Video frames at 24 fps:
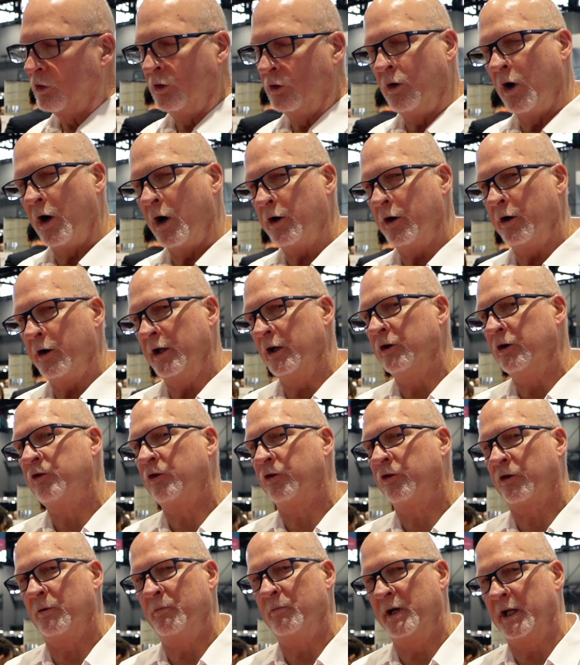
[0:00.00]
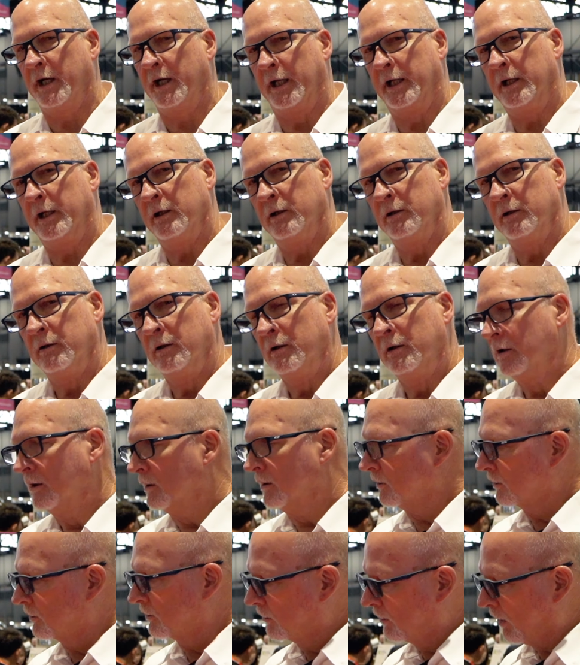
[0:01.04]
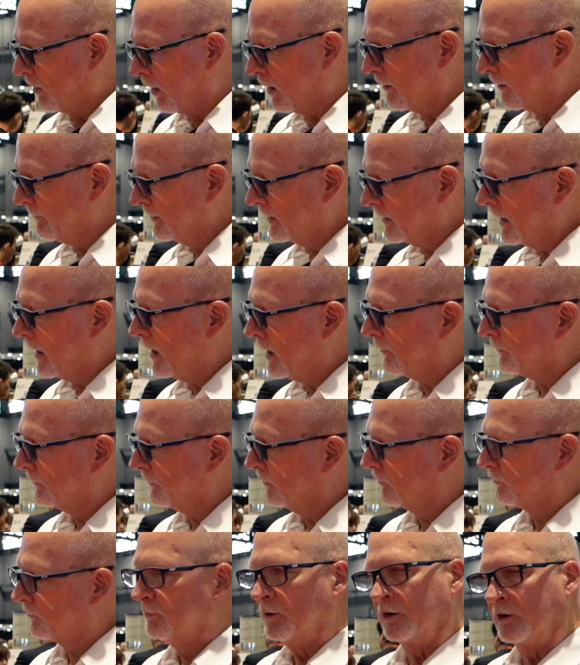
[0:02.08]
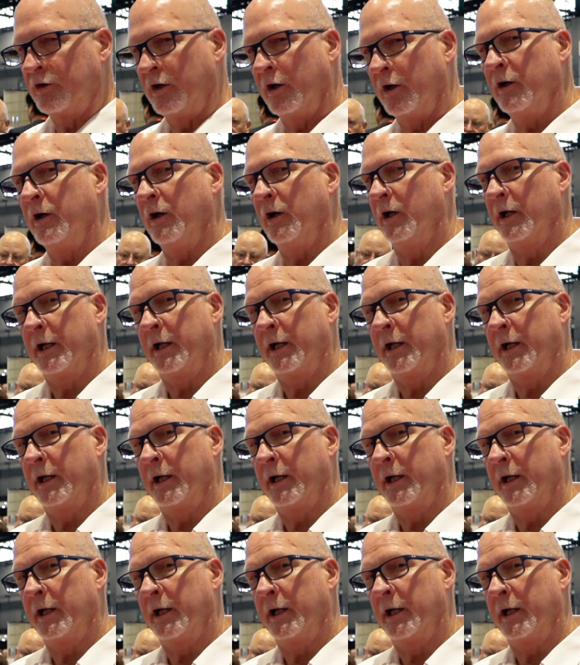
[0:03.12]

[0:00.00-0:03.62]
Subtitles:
200 inches a minute, carving out this material.